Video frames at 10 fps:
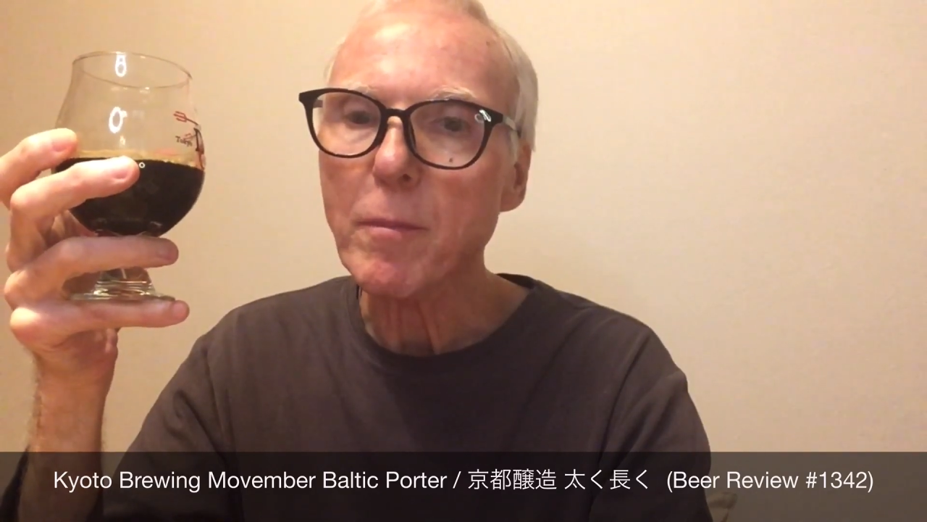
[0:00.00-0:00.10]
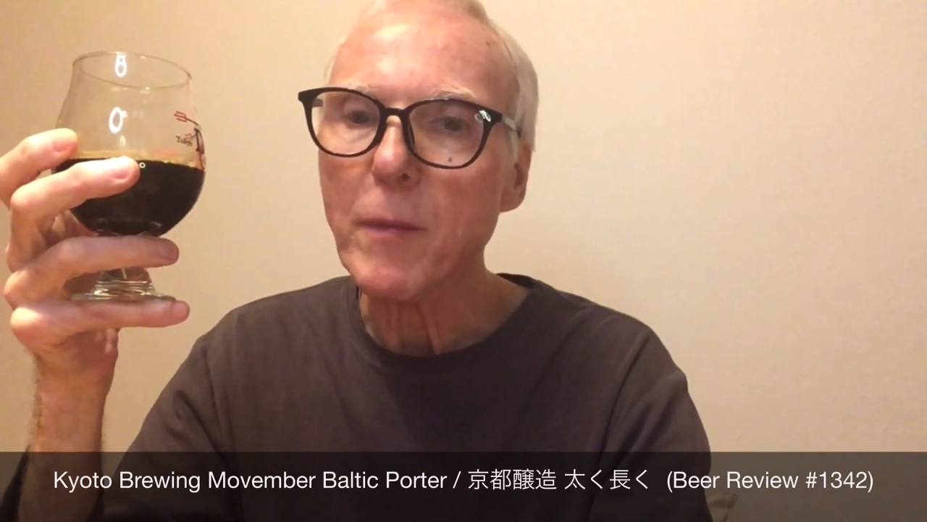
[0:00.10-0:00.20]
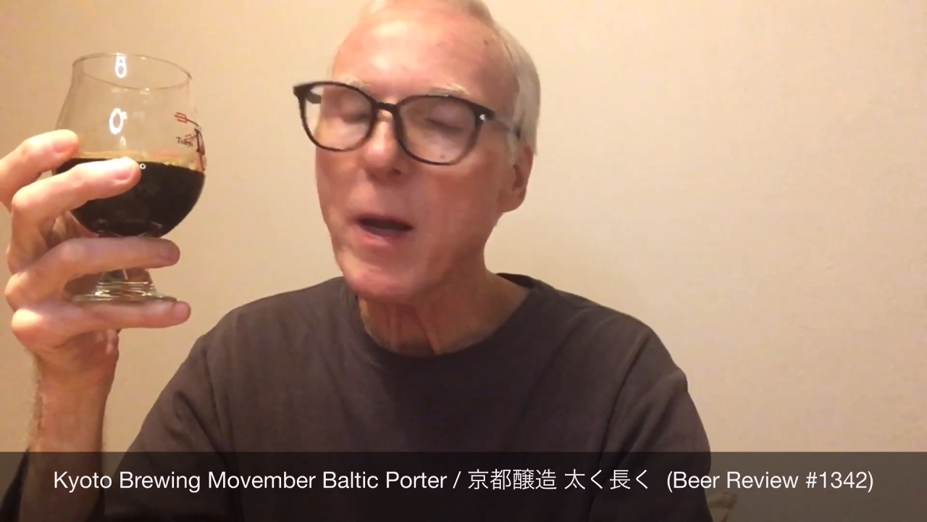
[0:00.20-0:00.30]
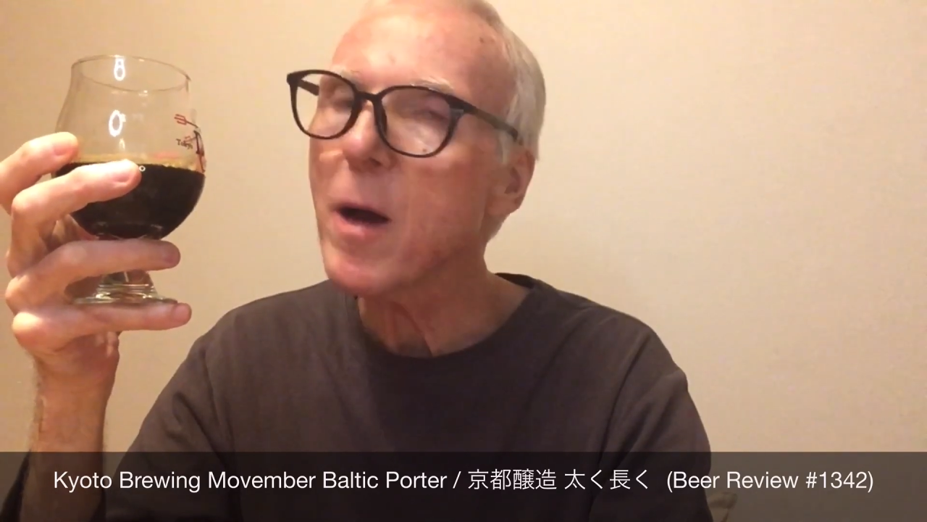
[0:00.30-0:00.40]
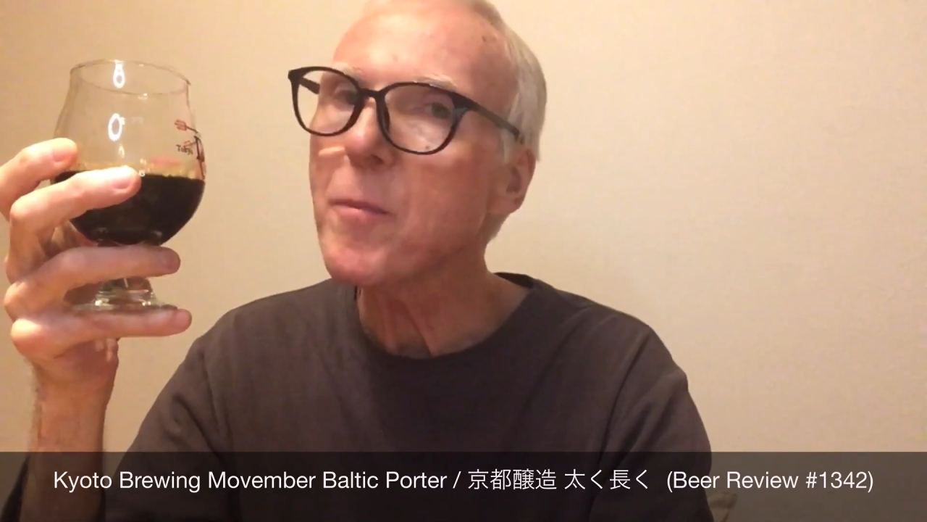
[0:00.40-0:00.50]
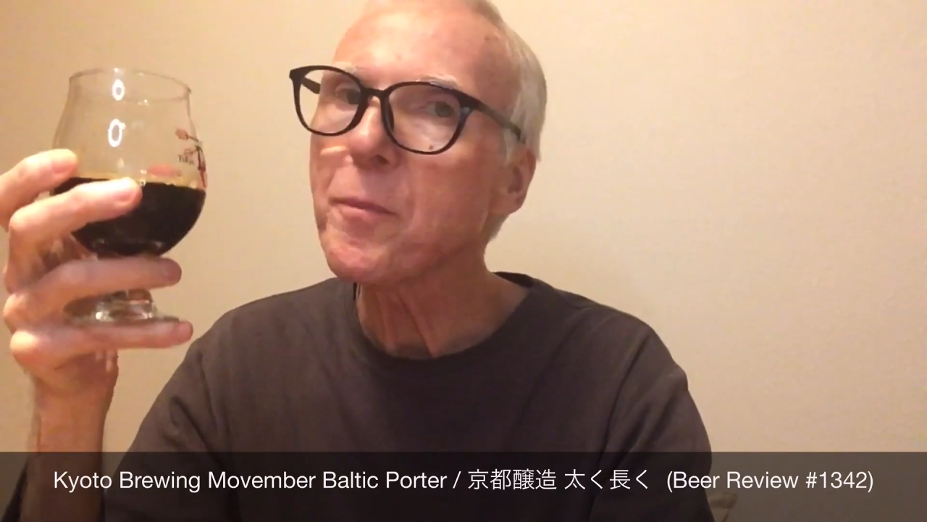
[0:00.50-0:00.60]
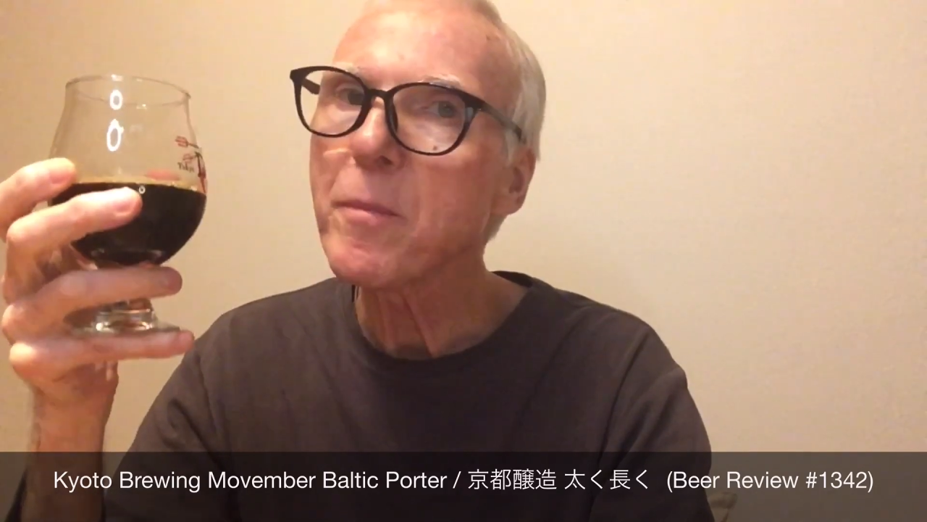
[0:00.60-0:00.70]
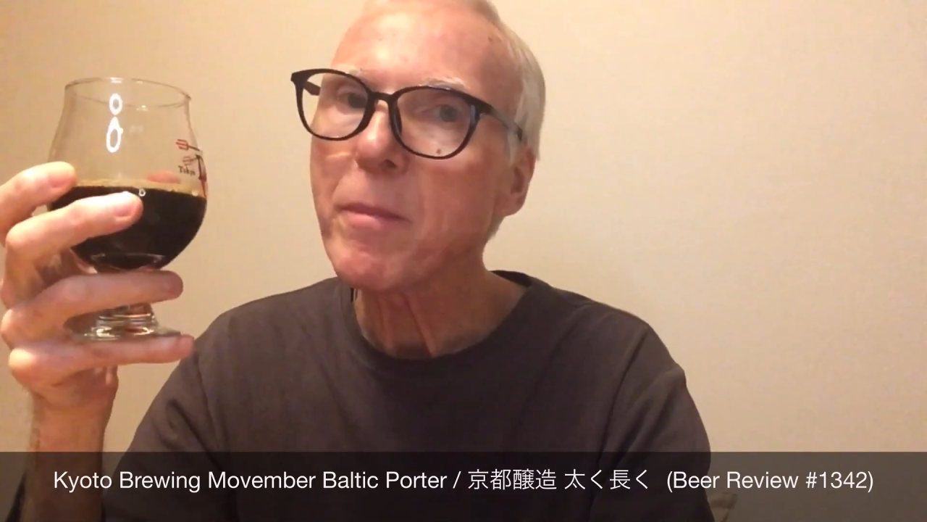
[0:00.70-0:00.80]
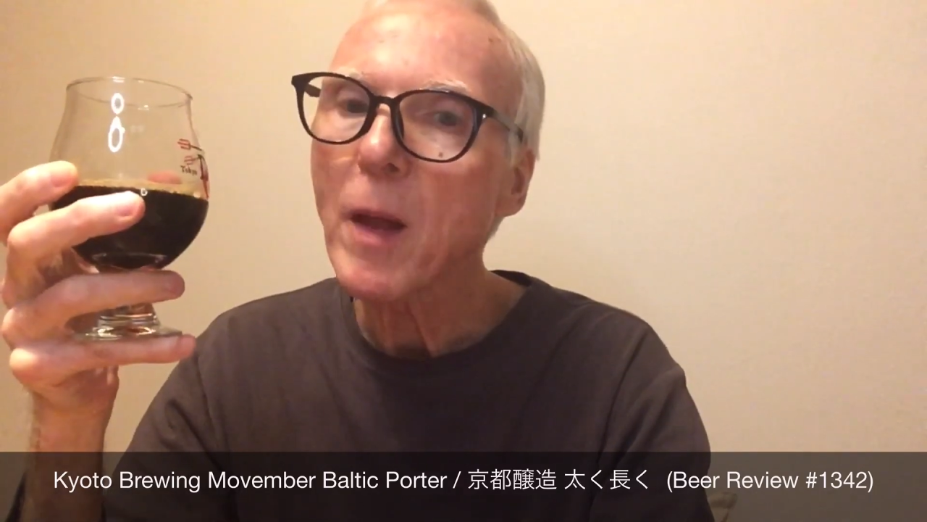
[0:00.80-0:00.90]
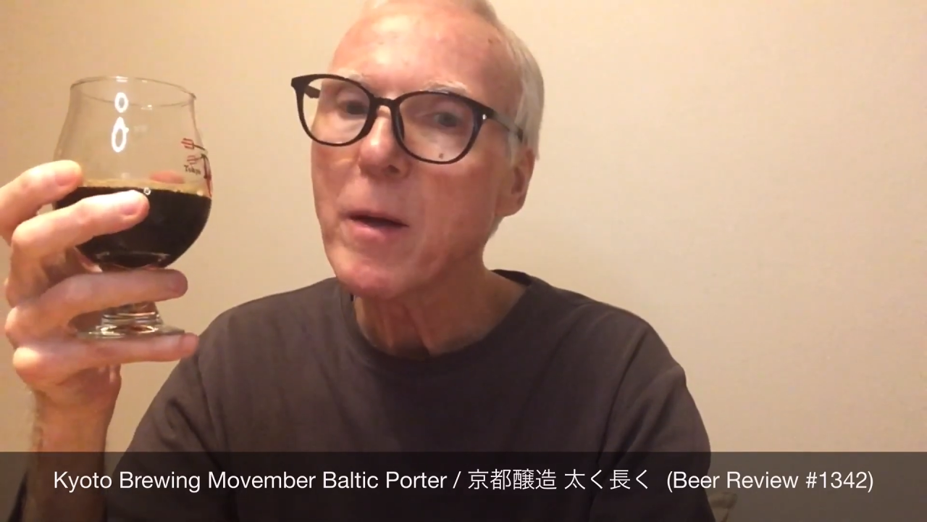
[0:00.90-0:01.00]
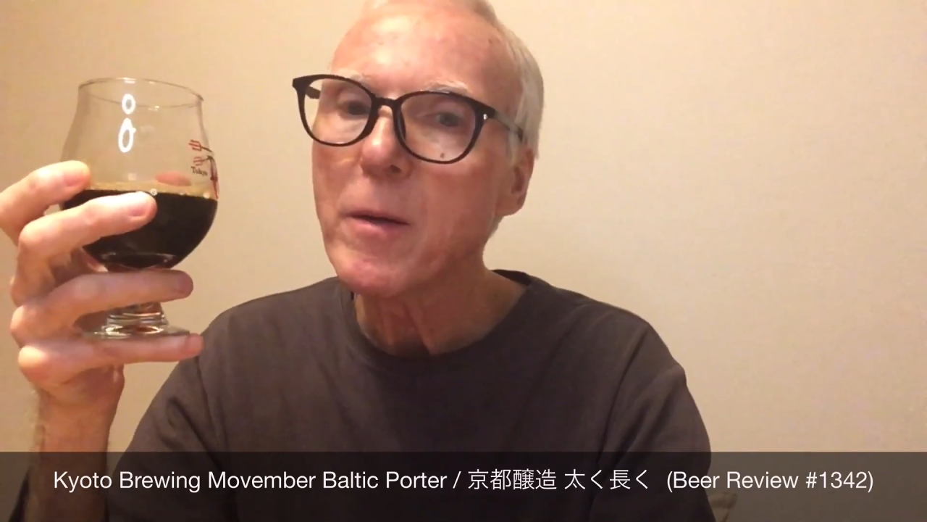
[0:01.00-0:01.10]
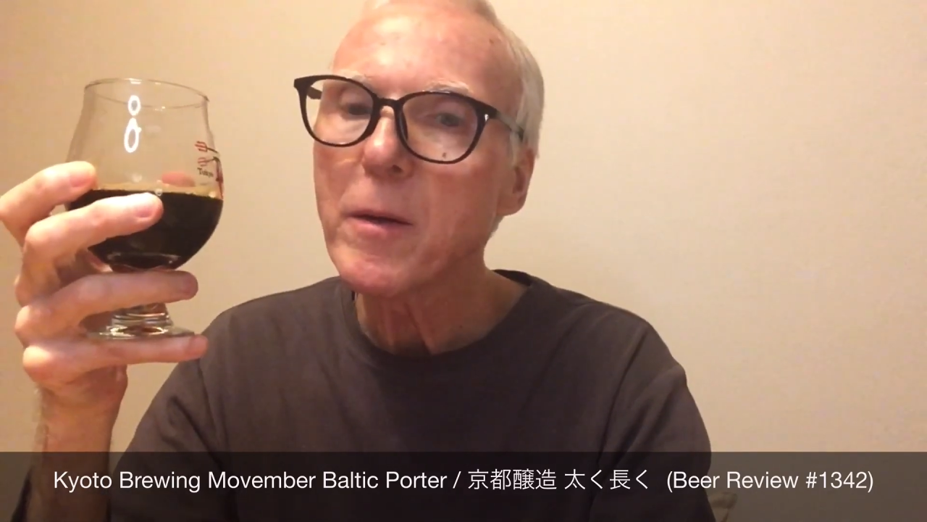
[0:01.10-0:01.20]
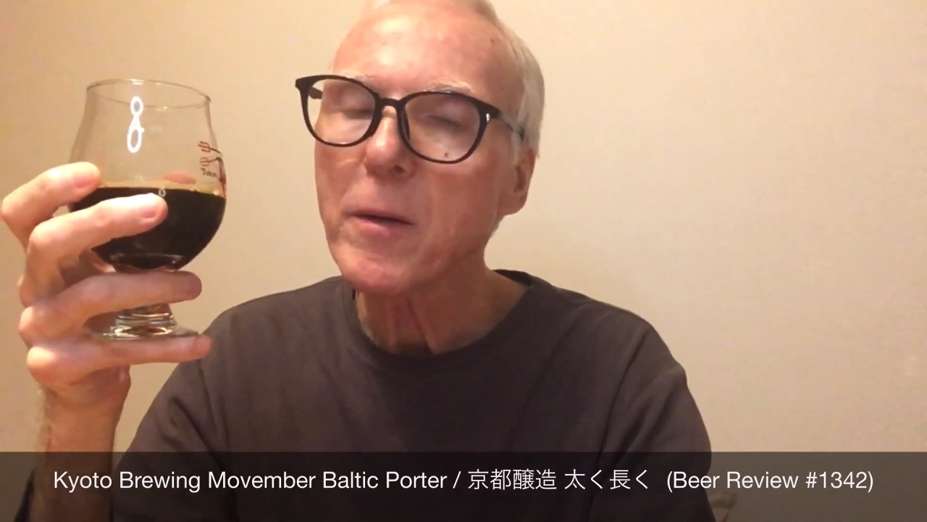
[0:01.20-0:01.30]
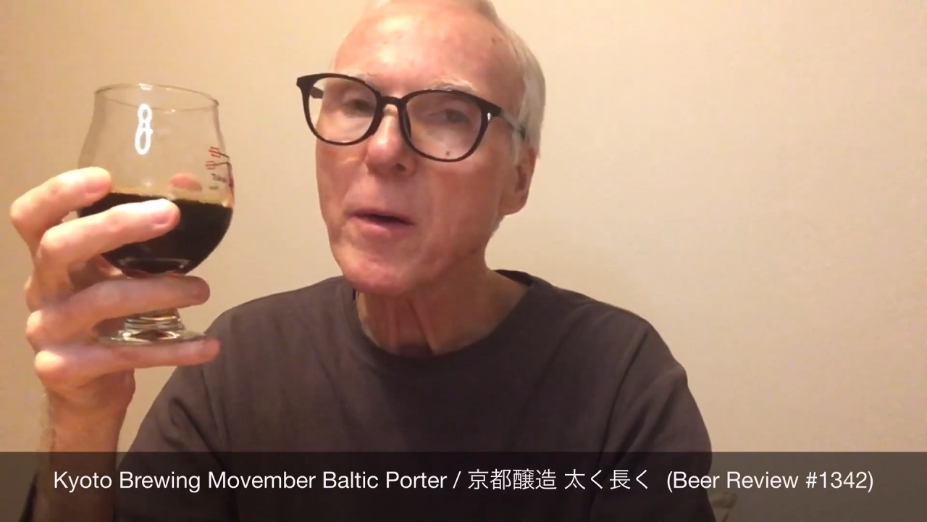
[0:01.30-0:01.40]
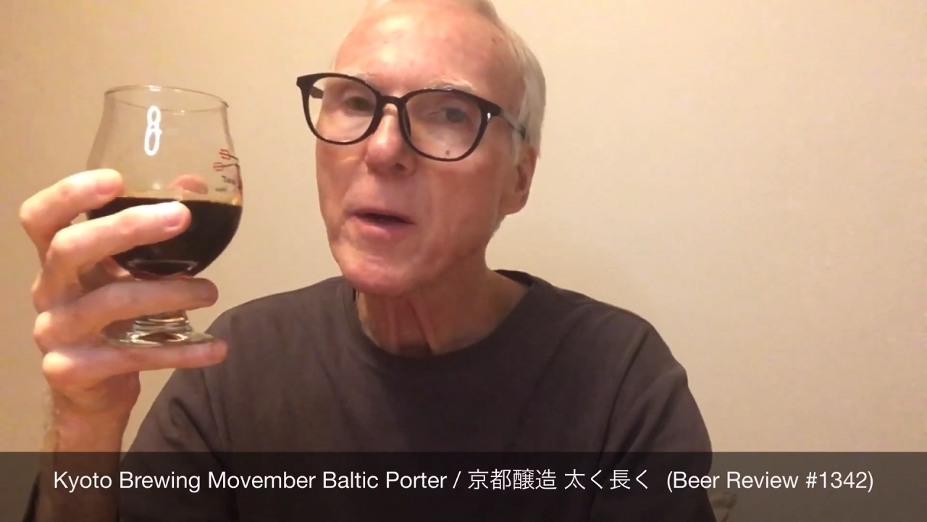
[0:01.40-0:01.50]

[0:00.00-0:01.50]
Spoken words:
Yeah, so